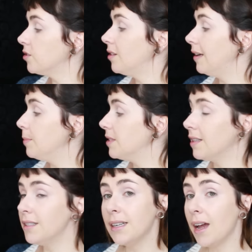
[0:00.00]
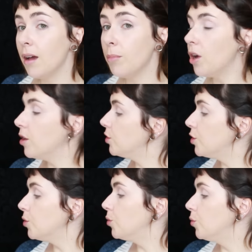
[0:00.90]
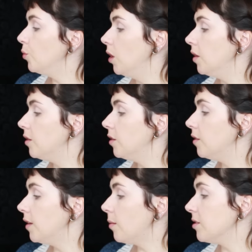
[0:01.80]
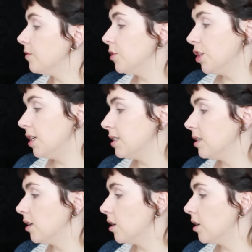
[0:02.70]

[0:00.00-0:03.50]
onto your lips and dab onto the apples of your cheeks.